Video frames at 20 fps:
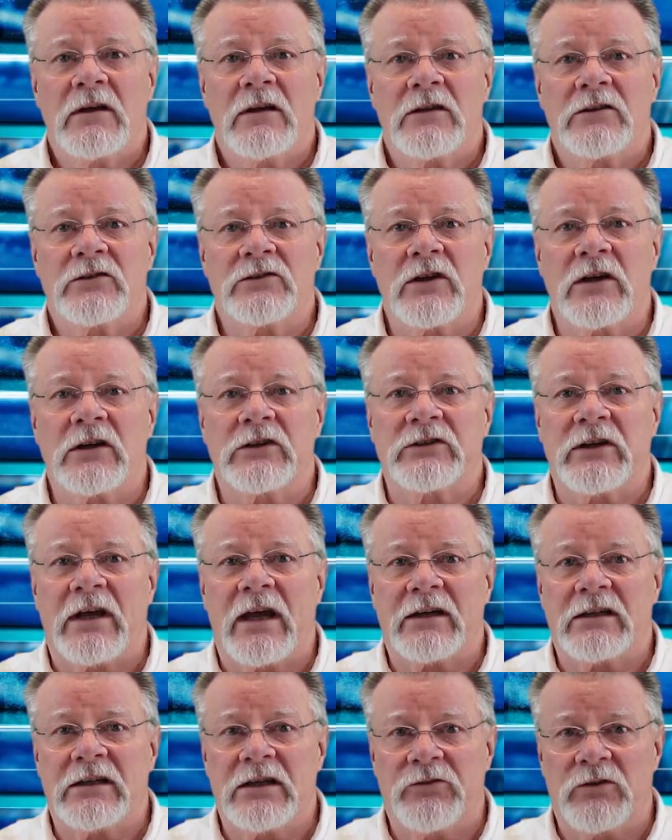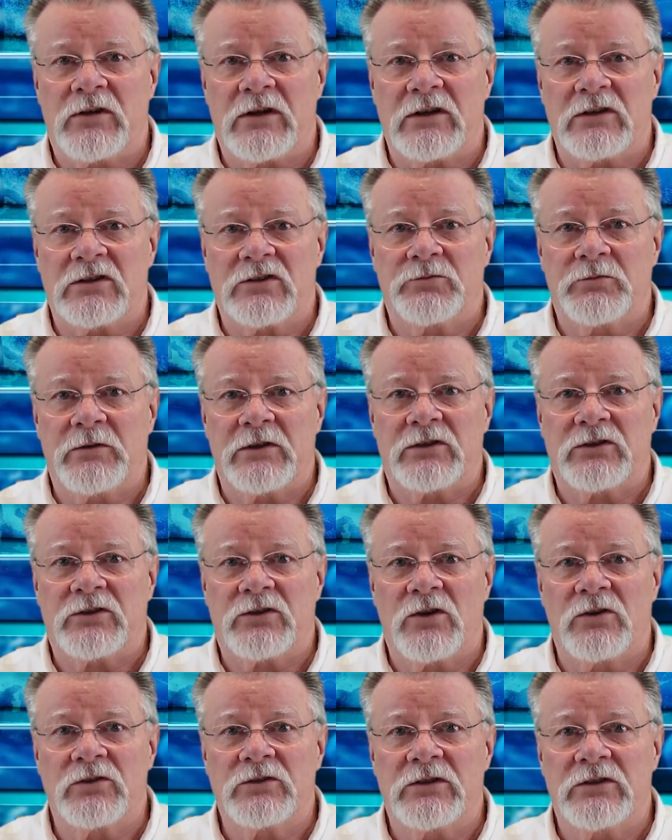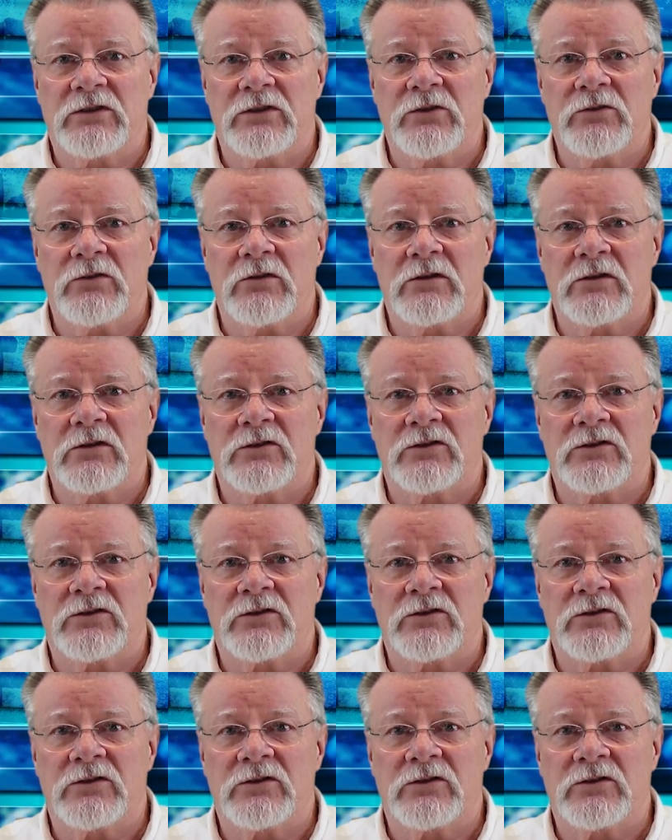Such activities which constitute the